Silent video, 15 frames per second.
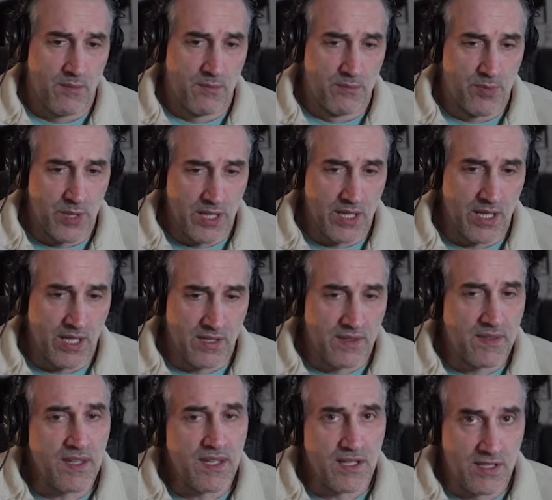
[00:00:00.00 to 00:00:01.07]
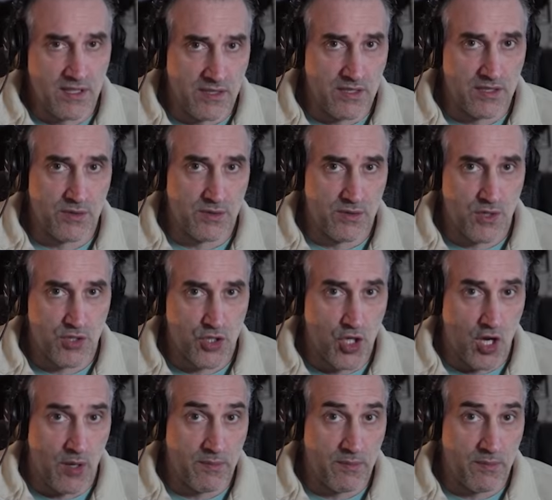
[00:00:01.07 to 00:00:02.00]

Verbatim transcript: bringing dignity to this job